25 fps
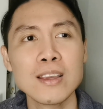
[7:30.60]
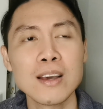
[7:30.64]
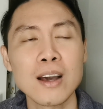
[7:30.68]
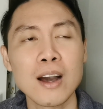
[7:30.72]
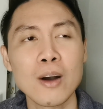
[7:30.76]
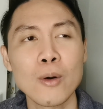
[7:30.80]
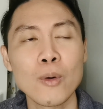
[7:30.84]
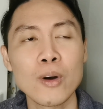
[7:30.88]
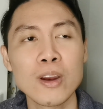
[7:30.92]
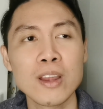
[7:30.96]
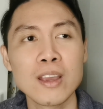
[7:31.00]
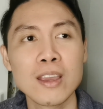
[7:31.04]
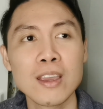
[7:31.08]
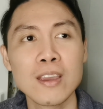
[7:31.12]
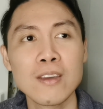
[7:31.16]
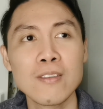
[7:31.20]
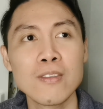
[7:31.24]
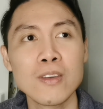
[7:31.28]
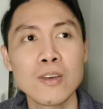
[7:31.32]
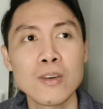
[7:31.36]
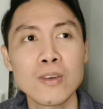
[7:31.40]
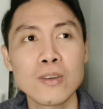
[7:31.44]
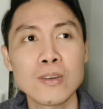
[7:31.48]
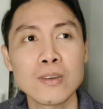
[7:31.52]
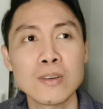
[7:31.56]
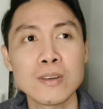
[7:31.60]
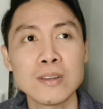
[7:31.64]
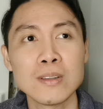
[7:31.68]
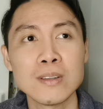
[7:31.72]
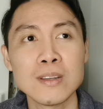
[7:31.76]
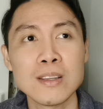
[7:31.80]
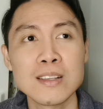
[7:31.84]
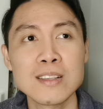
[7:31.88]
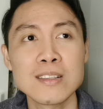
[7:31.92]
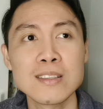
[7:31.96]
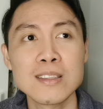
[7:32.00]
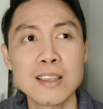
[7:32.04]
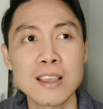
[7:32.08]
want to give you
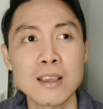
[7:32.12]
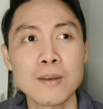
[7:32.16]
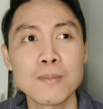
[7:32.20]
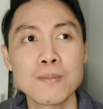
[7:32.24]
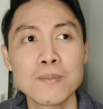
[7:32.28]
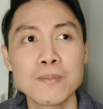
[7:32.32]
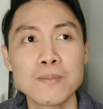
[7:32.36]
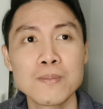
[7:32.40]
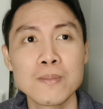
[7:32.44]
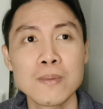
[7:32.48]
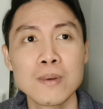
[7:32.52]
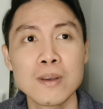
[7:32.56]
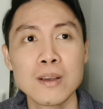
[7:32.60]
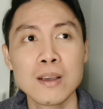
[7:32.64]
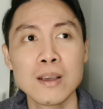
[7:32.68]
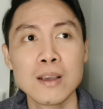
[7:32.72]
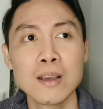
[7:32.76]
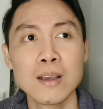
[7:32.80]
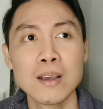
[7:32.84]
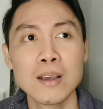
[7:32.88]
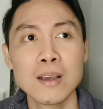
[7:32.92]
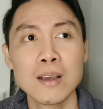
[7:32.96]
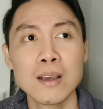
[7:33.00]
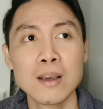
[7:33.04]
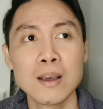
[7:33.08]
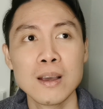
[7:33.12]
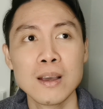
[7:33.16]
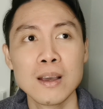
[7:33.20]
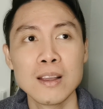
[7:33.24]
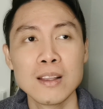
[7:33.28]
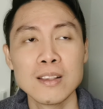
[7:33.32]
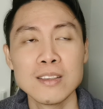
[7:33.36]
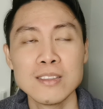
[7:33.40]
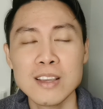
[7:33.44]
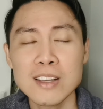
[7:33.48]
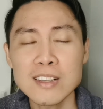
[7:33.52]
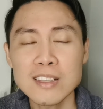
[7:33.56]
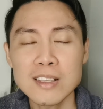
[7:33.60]
this tip.
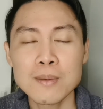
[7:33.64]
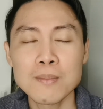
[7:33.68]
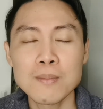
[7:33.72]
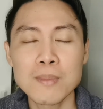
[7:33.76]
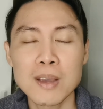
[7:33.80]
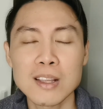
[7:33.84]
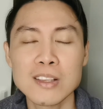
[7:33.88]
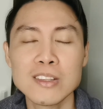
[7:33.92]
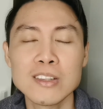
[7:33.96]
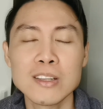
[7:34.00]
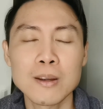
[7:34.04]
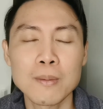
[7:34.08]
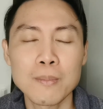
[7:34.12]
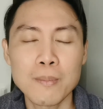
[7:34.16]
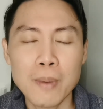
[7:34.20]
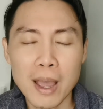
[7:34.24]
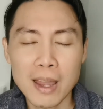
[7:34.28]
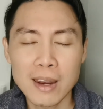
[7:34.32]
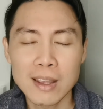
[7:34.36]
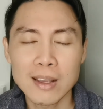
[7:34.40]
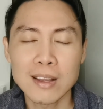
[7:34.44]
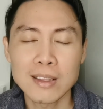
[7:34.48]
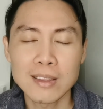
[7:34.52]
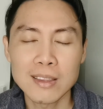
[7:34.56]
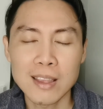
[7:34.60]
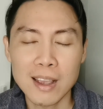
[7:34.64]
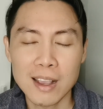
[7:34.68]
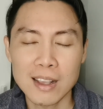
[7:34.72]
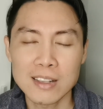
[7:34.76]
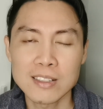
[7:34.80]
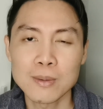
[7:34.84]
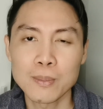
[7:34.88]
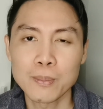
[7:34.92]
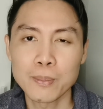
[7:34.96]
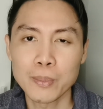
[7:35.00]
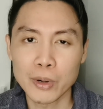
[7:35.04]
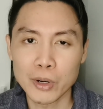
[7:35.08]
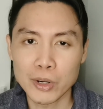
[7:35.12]
Just imagine a panic attack
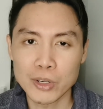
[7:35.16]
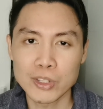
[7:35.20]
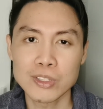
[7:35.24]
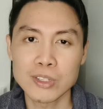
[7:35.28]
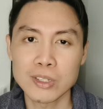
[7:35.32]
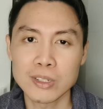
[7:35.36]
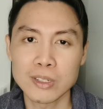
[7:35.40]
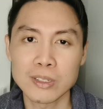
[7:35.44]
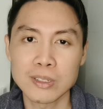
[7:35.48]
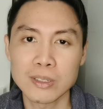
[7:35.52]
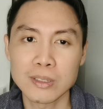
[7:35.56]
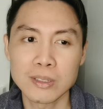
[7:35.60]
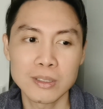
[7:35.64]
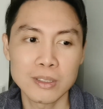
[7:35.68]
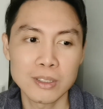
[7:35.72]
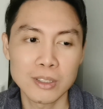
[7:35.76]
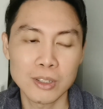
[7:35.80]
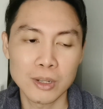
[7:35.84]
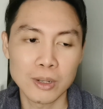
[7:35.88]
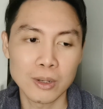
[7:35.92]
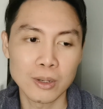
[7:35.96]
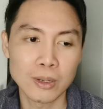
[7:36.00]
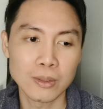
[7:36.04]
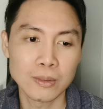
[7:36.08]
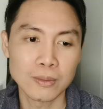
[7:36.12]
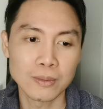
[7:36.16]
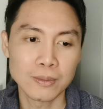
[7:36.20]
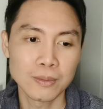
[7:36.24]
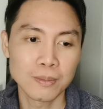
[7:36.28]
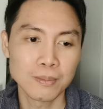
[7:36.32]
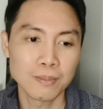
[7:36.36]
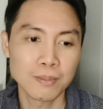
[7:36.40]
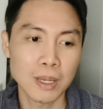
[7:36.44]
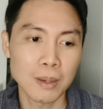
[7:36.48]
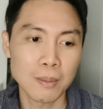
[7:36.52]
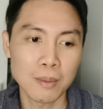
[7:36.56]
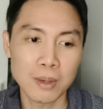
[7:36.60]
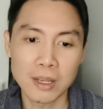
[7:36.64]
as a person, you know,
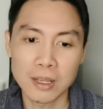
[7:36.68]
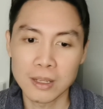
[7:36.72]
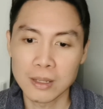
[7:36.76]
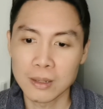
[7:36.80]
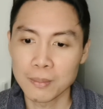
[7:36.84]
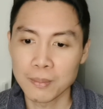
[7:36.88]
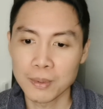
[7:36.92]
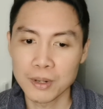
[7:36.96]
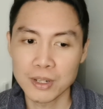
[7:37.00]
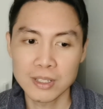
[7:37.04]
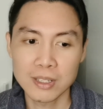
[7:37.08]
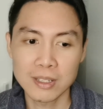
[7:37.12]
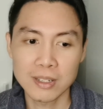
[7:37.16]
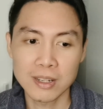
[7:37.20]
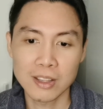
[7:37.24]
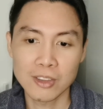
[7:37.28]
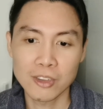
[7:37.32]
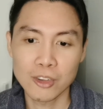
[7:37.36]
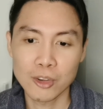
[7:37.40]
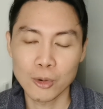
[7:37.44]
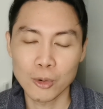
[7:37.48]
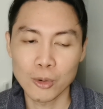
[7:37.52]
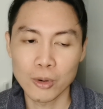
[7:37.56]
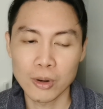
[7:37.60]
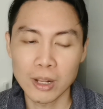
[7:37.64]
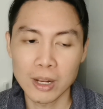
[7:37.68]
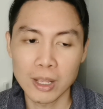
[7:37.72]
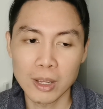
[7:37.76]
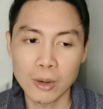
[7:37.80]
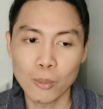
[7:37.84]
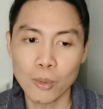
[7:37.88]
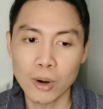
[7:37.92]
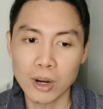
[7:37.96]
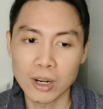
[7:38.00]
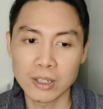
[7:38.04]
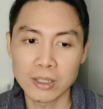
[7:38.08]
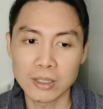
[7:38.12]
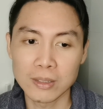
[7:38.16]
maybe the person that you really
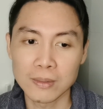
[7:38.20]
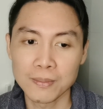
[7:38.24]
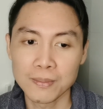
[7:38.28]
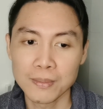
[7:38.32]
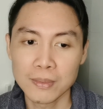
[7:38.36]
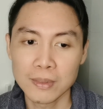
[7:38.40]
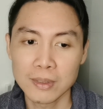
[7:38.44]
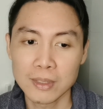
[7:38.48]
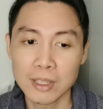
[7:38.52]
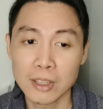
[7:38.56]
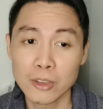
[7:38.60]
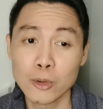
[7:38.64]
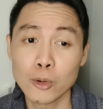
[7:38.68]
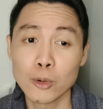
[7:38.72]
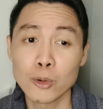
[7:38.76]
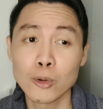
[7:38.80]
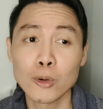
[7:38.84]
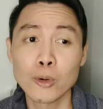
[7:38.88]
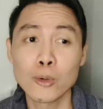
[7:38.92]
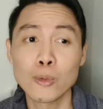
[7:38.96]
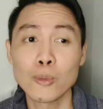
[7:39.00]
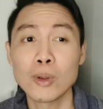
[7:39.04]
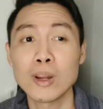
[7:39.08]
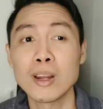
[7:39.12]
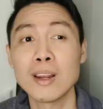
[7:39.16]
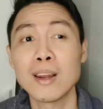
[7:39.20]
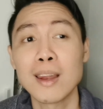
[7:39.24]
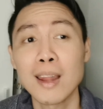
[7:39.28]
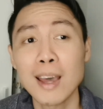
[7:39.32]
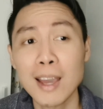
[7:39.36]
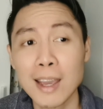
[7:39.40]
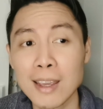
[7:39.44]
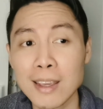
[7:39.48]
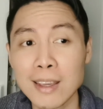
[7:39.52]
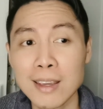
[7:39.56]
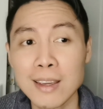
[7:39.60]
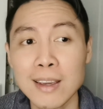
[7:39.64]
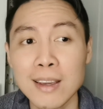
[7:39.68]
want, that you don't really
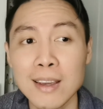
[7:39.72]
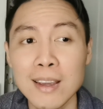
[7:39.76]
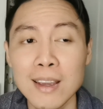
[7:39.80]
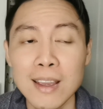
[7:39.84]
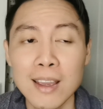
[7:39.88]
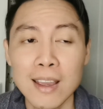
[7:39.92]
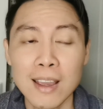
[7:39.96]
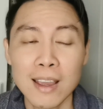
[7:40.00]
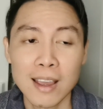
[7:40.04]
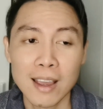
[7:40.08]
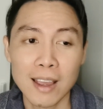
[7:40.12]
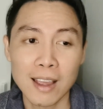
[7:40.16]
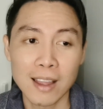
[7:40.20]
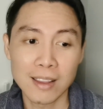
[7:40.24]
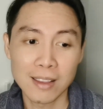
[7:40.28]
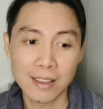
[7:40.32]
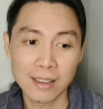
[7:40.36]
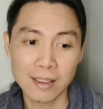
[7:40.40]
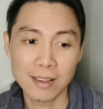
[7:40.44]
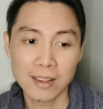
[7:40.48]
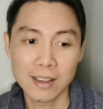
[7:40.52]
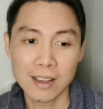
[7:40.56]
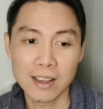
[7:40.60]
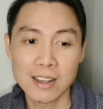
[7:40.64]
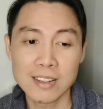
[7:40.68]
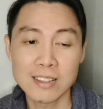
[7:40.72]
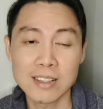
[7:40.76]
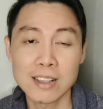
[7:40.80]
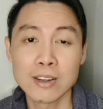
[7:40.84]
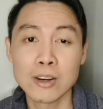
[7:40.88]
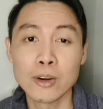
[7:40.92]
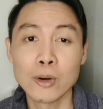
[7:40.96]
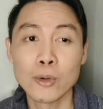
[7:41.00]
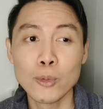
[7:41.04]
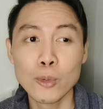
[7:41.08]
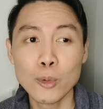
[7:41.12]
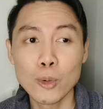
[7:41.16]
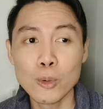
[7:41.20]
like, and he's in
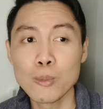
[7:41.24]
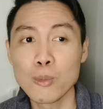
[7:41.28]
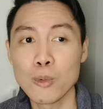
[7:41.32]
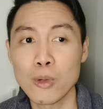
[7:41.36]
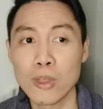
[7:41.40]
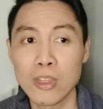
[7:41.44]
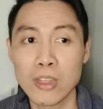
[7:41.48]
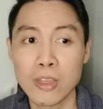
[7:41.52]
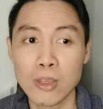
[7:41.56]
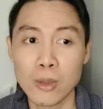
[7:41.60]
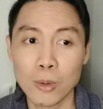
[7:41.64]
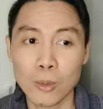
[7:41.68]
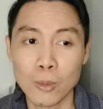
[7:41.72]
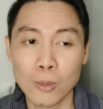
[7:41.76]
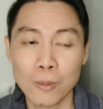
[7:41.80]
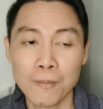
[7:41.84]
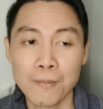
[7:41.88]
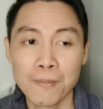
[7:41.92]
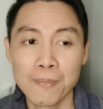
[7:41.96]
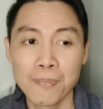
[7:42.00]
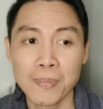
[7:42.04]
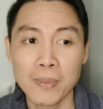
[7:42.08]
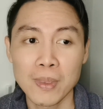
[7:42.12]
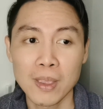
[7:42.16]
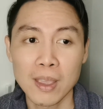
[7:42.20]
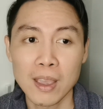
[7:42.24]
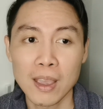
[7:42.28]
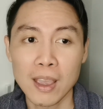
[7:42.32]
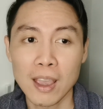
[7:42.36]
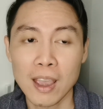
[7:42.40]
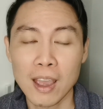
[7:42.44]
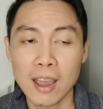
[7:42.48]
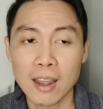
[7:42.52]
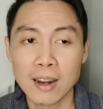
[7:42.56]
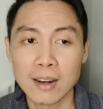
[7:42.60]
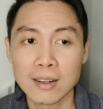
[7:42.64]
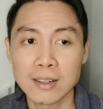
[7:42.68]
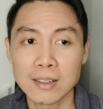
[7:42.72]
the room with you,
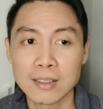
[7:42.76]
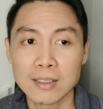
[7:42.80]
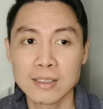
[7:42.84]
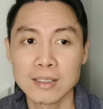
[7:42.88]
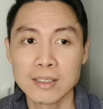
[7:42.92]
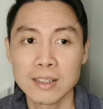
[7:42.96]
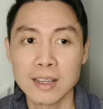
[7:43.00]
and